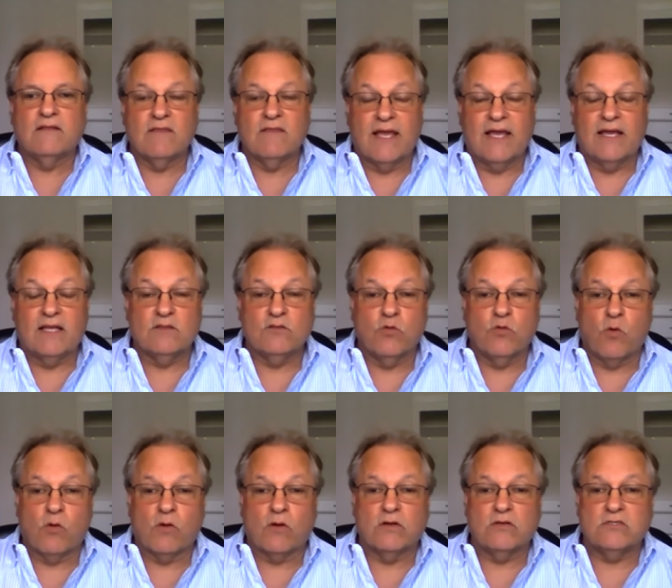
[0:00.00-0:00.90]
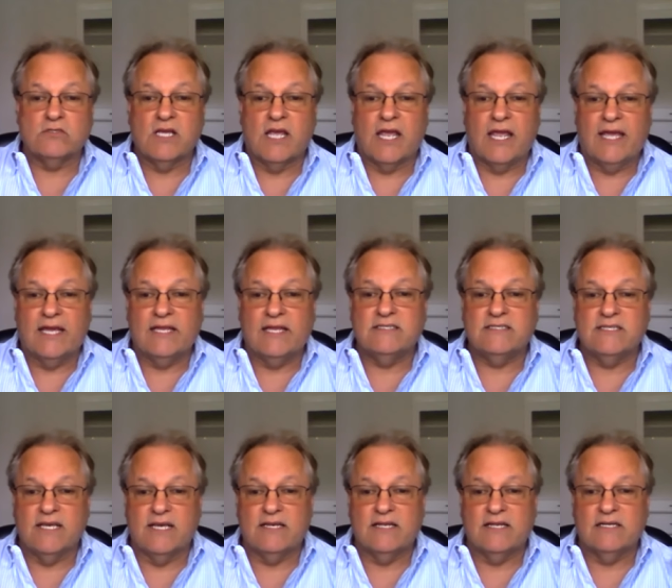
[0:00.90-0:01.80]
landlords and
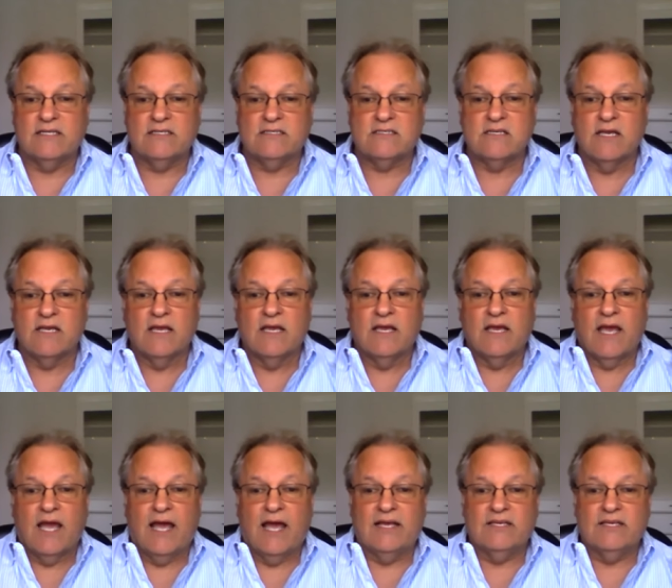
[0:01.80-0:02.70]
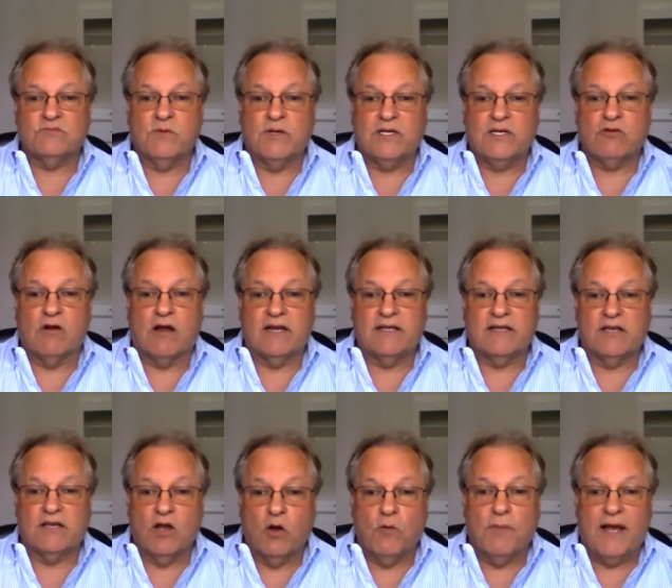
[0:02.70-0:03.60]
tenants as we try to
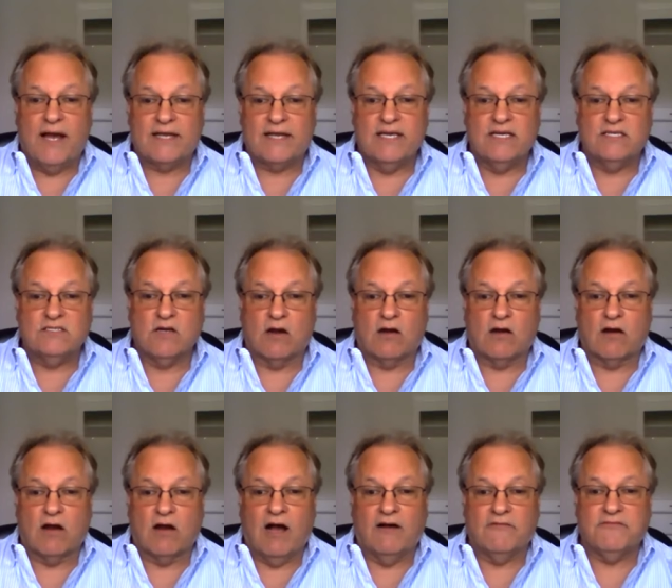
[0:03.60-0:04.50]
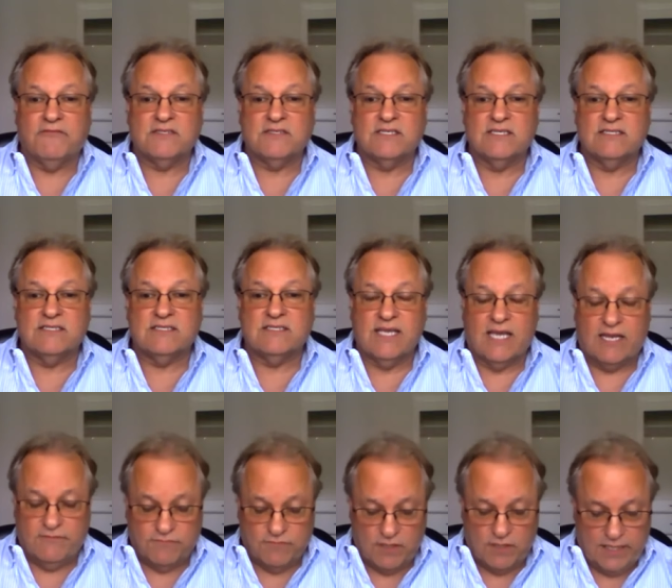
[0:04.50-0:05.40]
go back into our offices
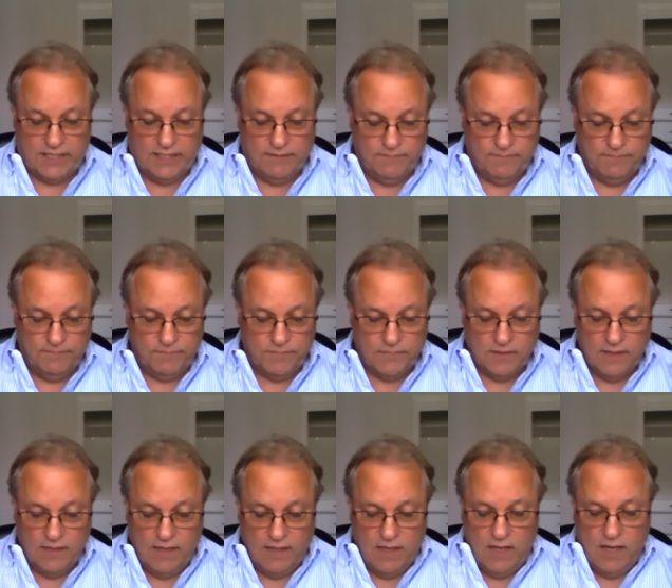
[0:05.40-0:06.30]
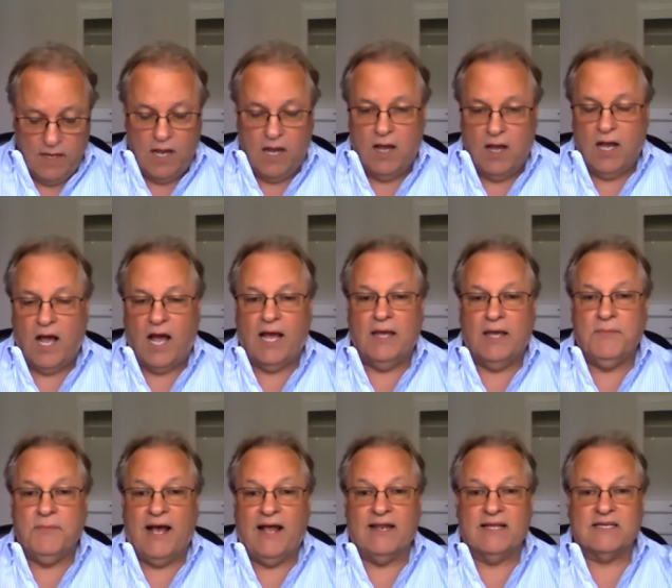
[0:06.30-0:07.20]
safely. Uh, I
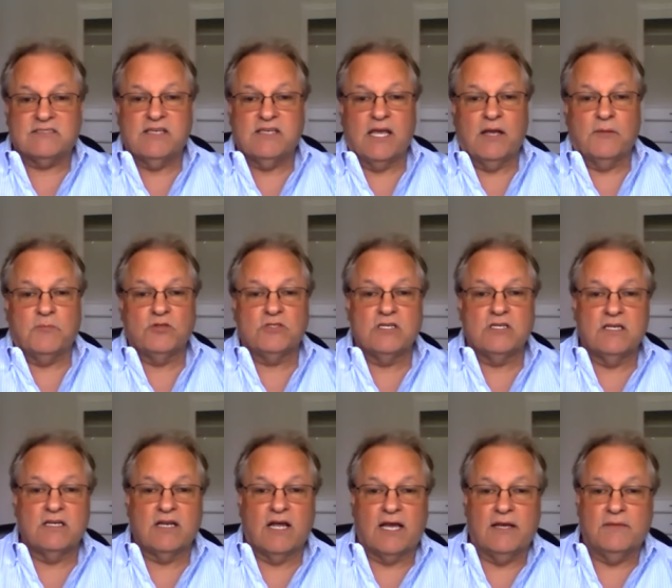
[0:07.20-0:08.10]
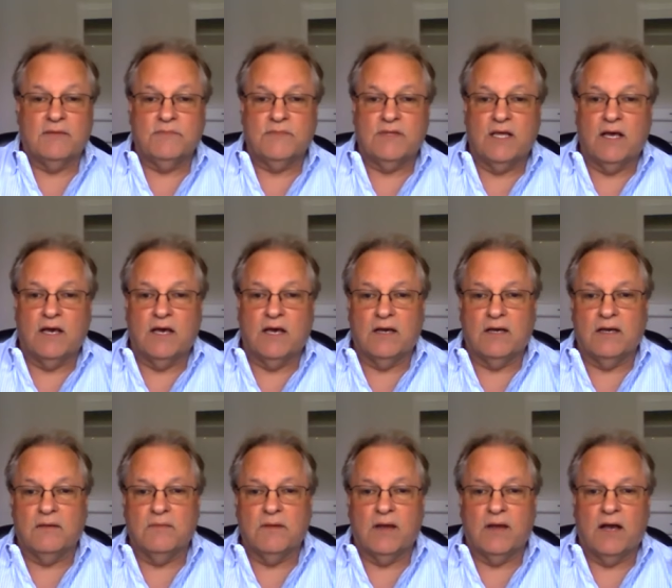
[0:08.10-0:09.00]
am Alex Hamilton. I am
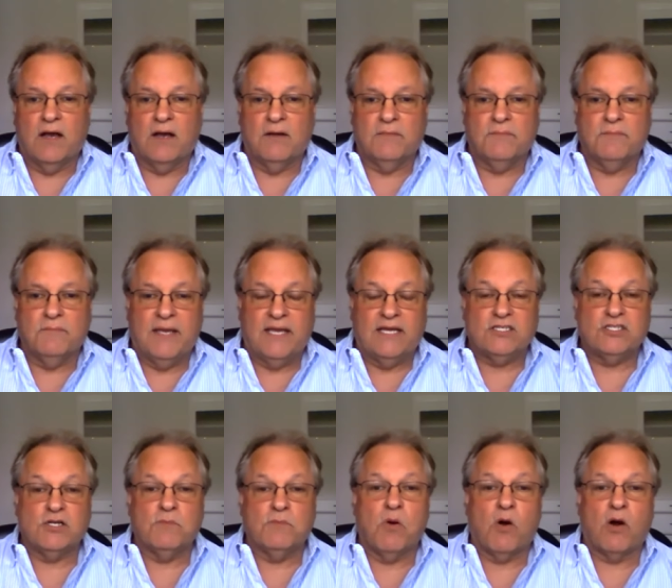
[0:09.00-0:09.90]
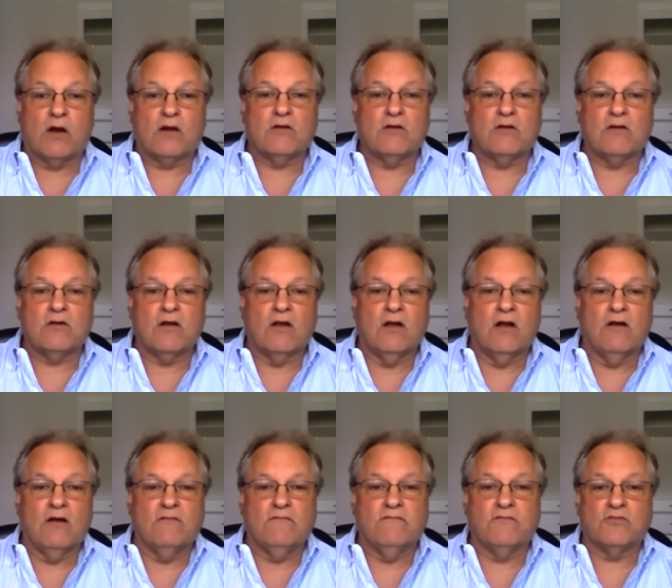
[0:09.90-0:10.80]
the uh, managing partner
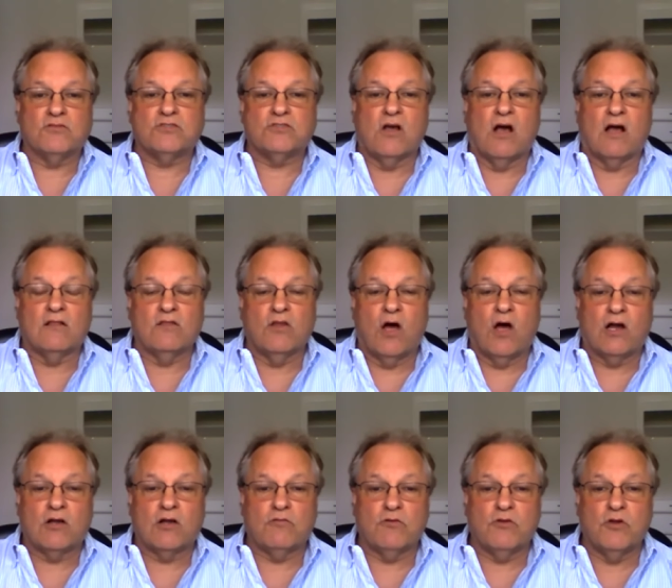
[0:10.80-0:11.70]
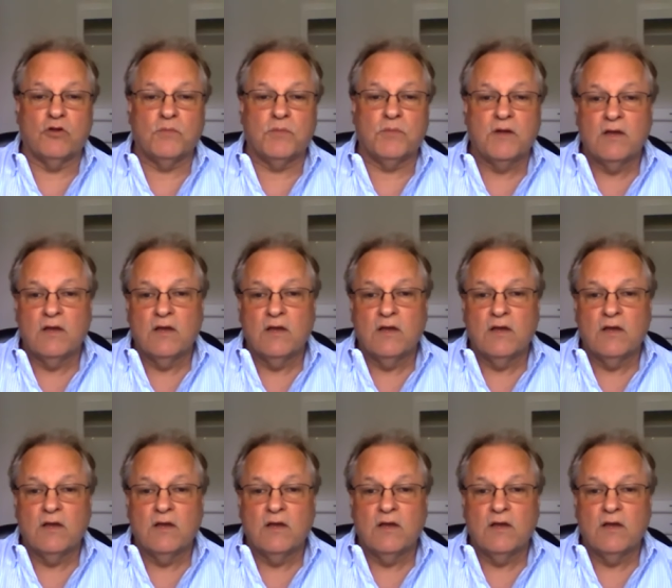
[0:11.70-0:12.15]
of Versant Law Group,